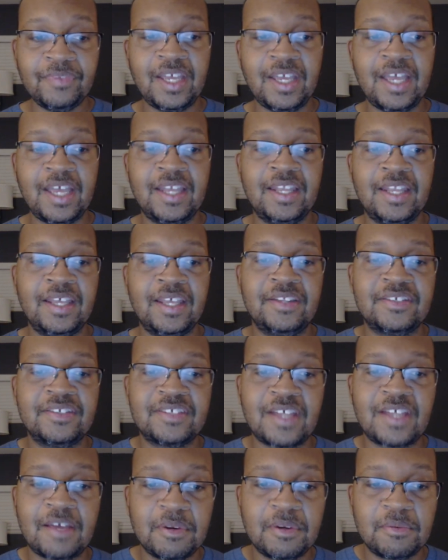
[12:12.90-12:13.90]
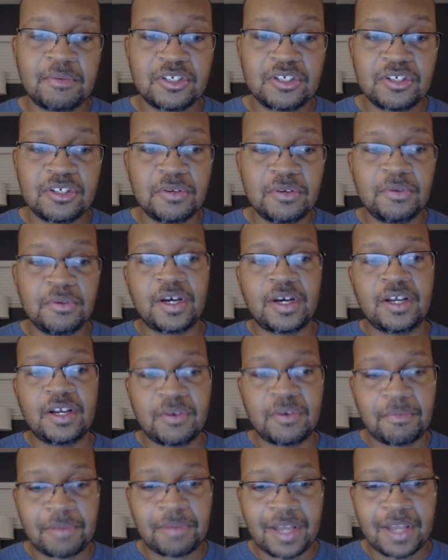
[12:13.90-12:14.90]
And then step number 2
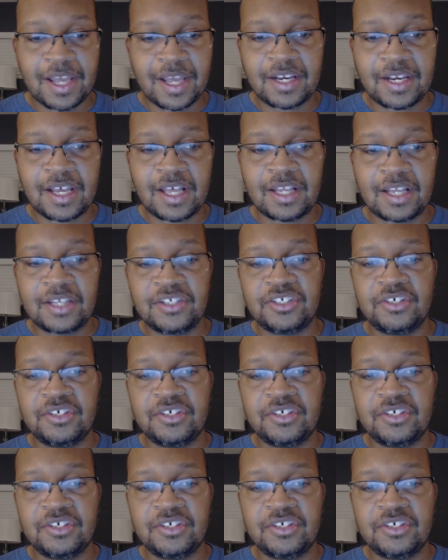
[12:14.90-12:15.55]
under applied knowledge,